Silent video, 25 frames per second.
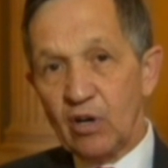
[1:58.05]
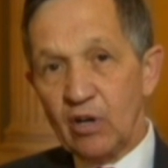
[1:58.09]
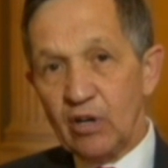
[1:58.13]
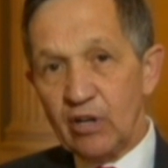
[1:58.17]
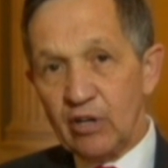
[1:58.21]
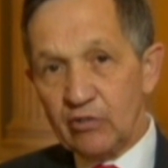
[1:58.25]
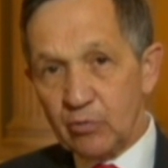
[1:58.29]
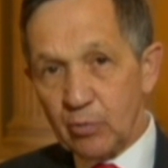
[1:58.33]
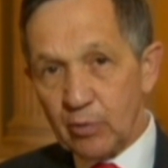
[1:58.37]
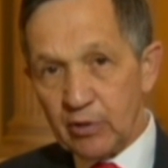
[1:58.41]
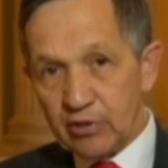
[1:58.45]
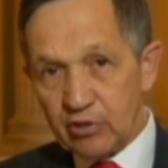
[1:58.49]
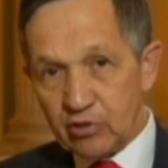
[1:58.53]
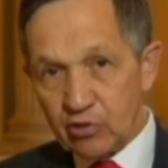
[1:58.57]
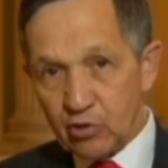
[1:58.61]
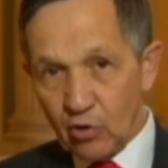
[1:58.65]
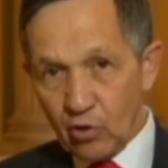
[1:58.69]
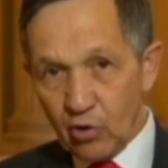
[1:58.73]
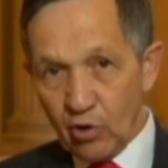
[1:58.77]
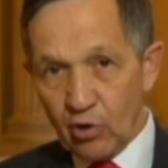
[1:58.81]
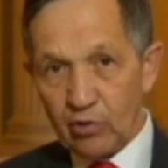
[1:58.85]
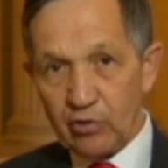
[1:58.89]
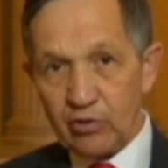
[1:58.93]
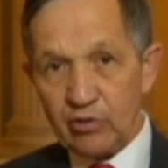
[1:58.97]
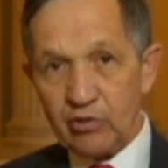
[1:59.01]
is
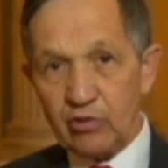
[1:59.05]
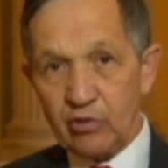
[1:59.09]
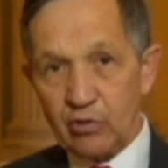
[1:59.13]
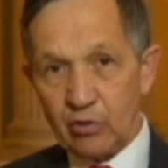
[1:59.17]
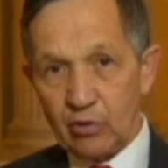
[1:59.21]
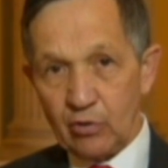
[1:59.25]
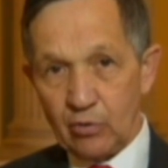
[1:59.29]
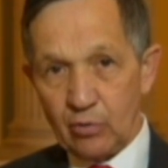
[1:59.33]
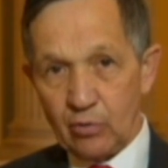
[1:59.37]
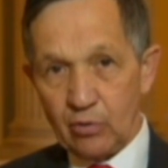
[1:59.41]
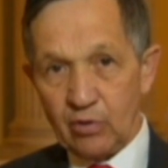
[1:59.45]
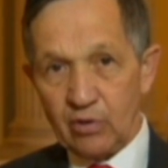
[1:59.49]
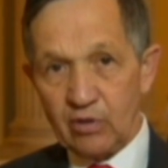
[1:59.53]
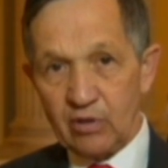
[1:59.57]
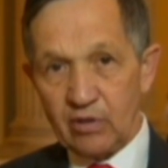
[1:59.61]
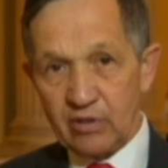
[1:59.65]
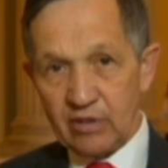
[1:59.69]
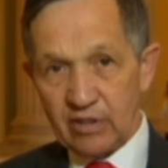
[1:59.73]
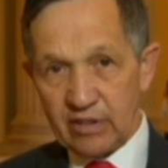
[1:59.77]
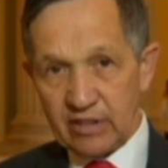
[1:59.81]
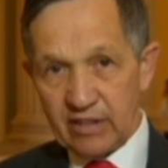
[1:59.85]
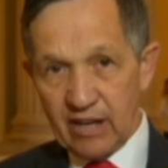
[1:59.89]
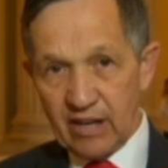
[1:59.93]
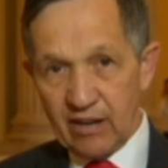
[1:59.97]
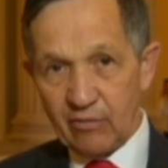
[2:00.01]
returned to
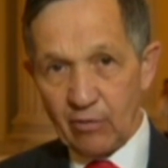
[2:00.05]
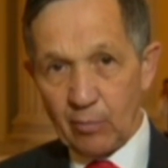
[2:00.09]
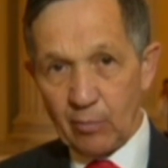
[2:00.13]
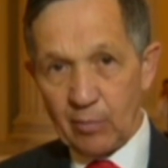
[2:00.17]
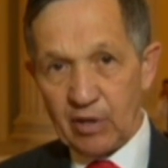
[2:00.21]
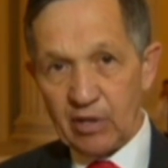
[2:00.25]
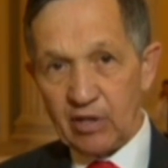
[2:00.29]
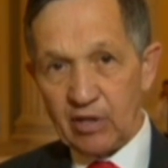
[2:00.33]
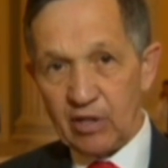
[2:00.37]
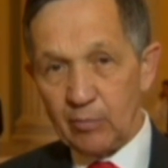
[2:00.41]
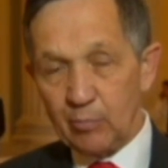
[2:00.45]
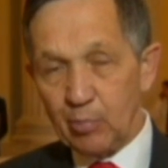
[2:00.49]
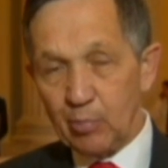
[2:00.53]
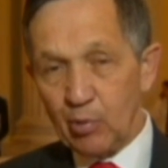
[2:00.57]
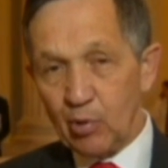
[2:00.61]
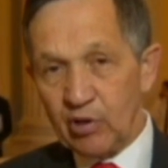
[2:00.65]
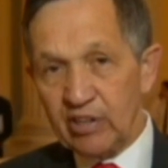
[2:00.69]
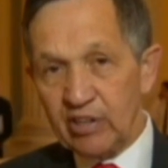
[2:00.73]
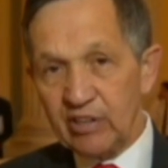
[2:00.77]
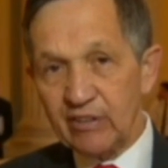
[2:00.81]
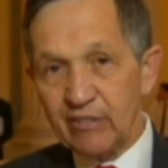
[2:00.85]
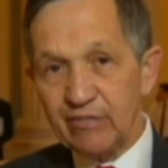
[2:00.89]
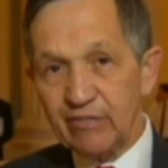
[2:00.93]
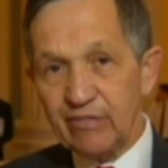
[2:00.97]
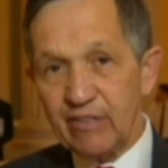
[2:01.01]
the government in
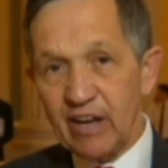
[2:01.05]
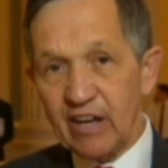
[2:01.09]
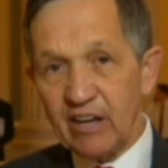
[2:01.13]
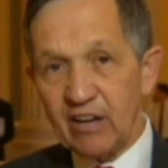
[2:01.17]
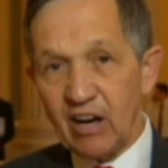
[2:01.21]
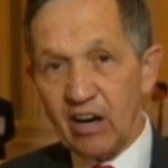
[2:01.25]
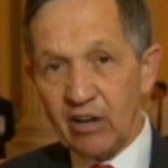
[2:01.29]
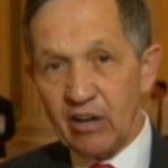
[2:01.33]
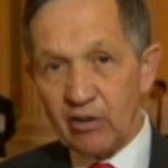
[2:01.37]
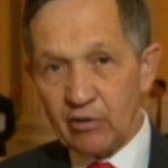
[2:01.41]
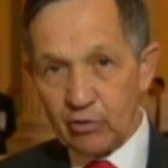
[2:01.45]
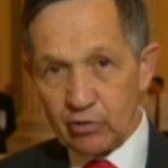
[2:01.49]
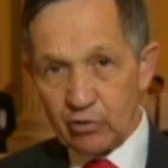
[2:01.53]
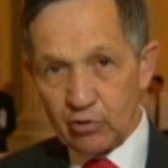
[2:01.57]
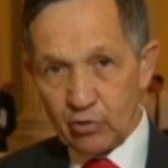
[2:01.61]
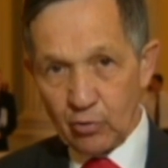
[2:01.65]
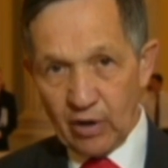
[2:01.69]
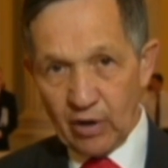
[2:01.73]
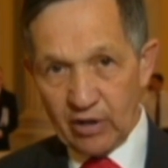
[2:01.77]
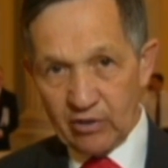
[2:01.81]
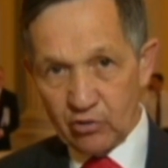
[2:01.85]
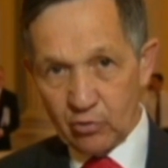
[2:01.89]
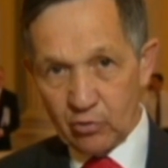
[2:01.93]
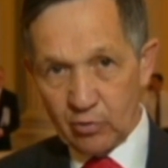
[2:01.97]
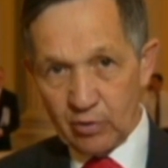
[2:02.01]
putting the Fed under
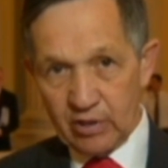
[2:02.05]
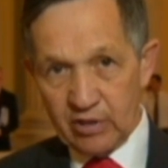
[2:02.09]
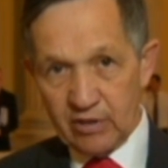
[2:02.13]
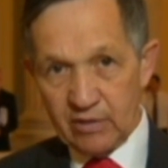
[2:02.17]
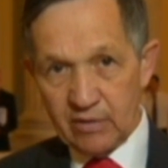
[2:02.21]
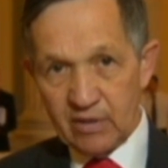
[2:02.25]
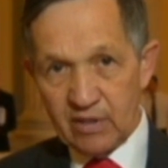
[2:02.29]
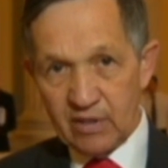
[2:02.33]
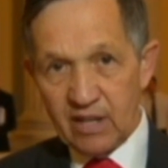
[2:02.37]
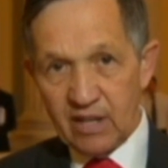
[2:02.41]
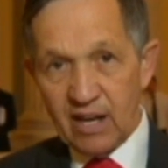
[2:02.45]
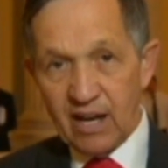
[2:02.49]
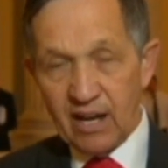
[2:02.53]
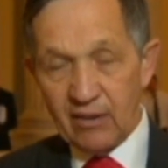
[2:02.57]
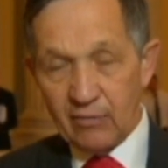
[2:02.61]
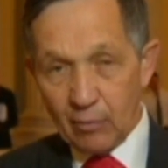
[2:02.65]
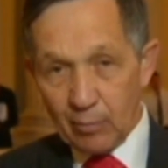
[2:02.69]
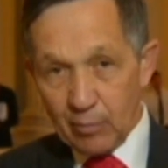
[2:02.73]
Treasury. I have